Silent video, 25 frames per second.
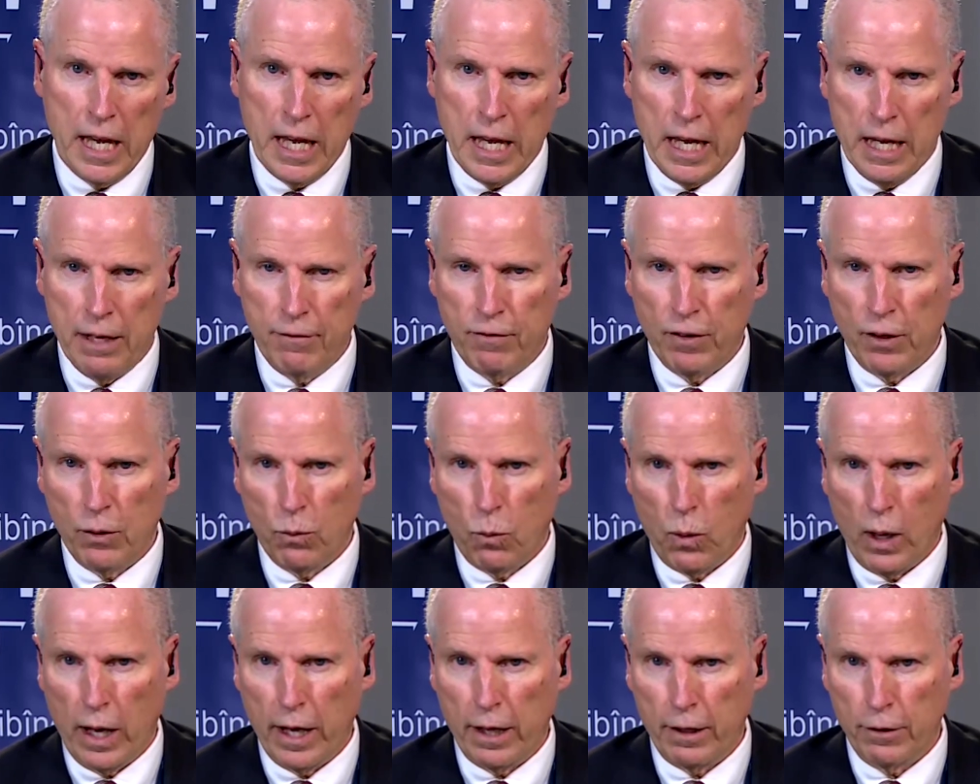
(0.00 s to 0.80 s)
even
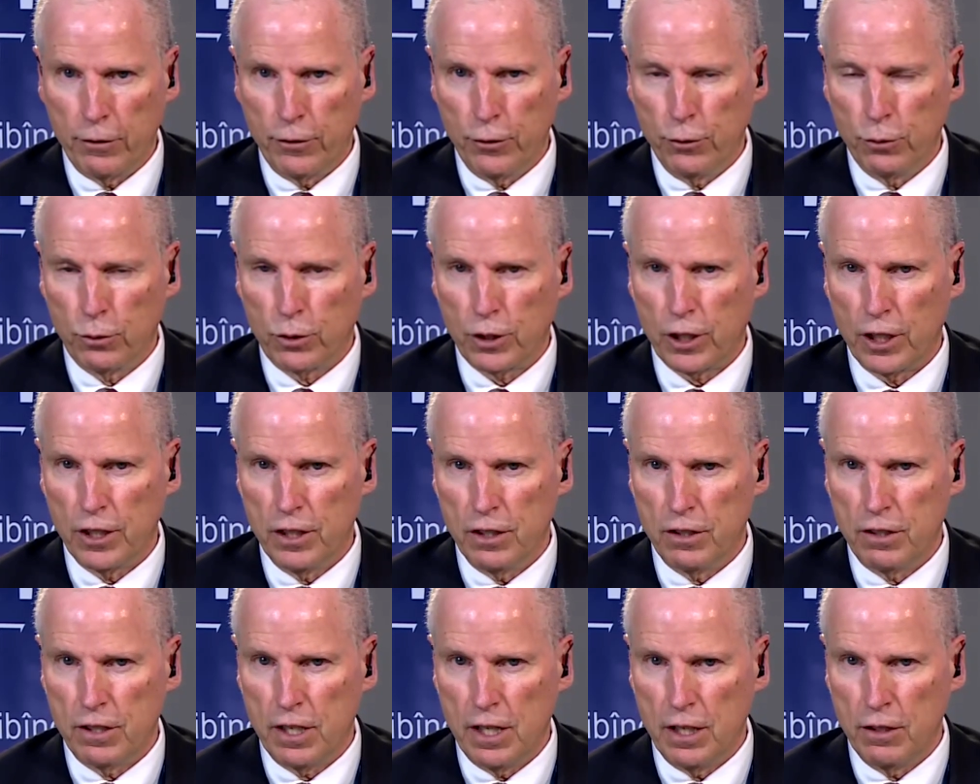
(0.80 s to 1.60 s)
while you
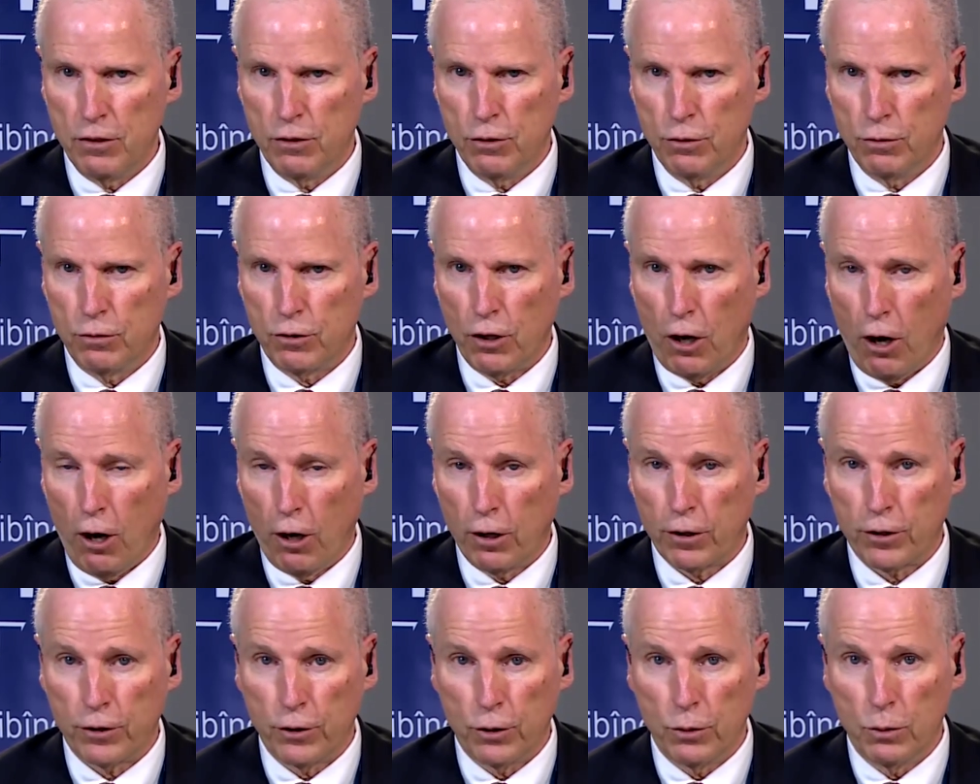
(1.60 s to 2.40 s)
continue to
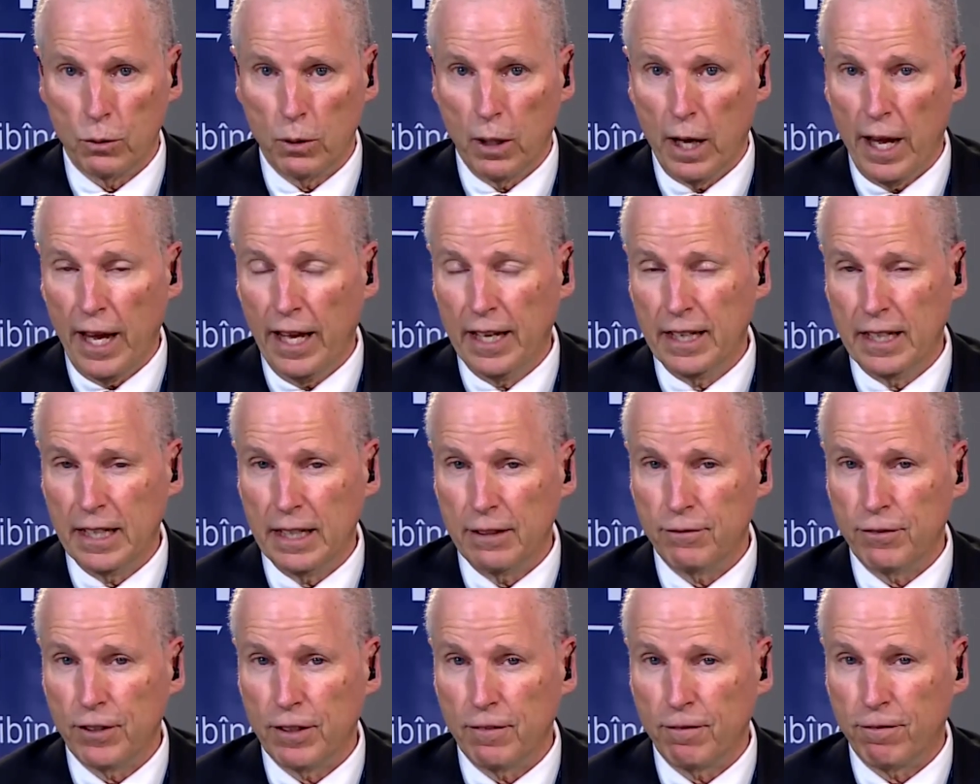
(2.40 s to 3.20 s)
argue and
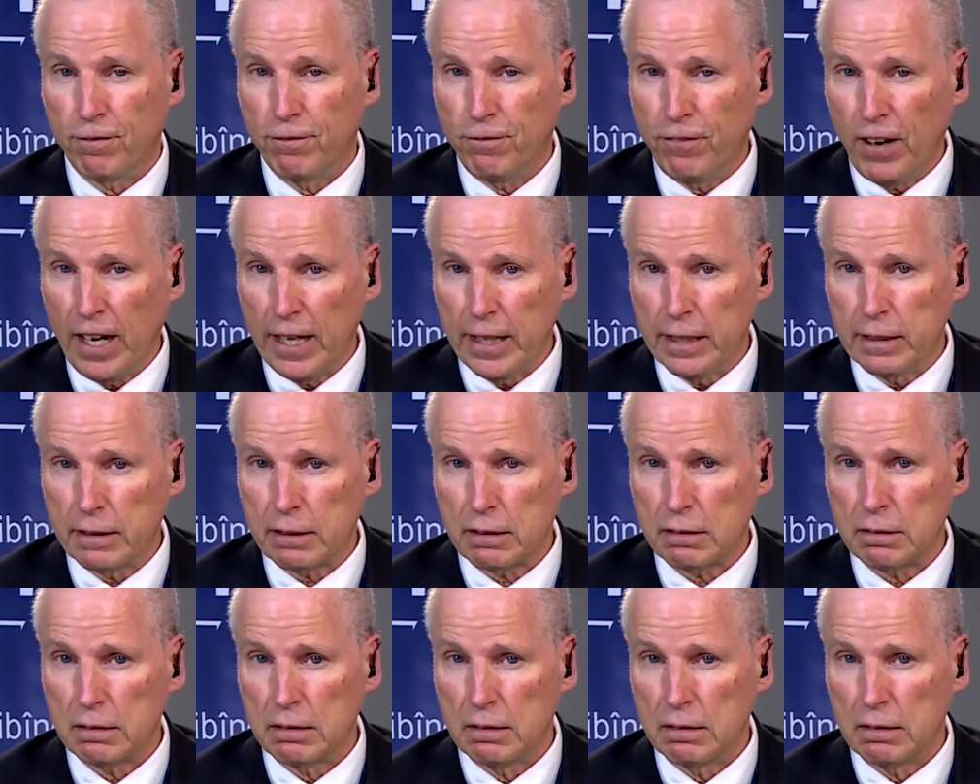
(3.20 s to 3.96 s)
even fight